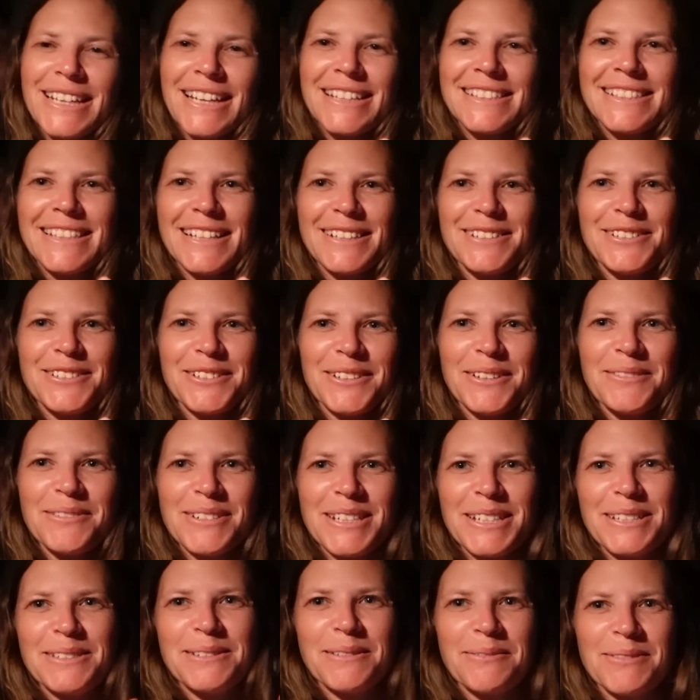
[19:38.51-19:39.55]
Yes, that's true. We
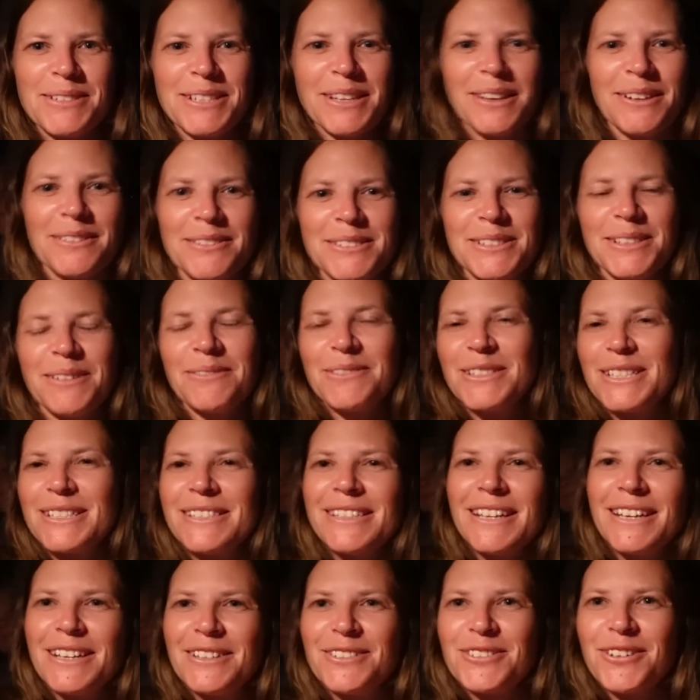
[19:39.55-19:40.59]
did swim with turtles. So we're just
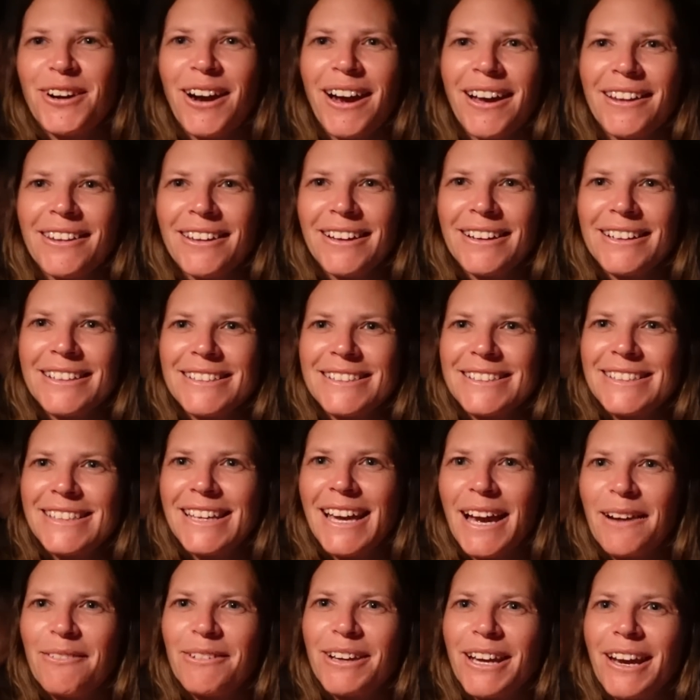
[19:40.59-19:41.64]
going to try our luck and see
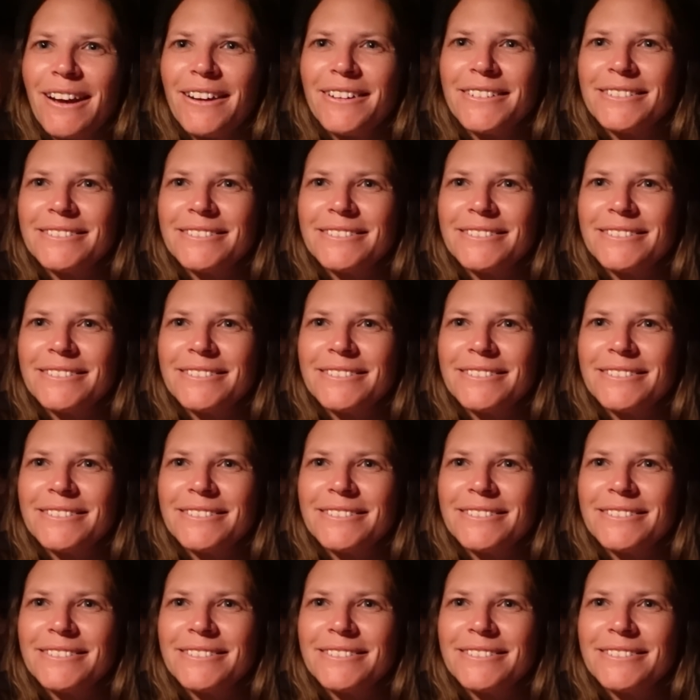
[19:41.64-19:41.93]
how we go.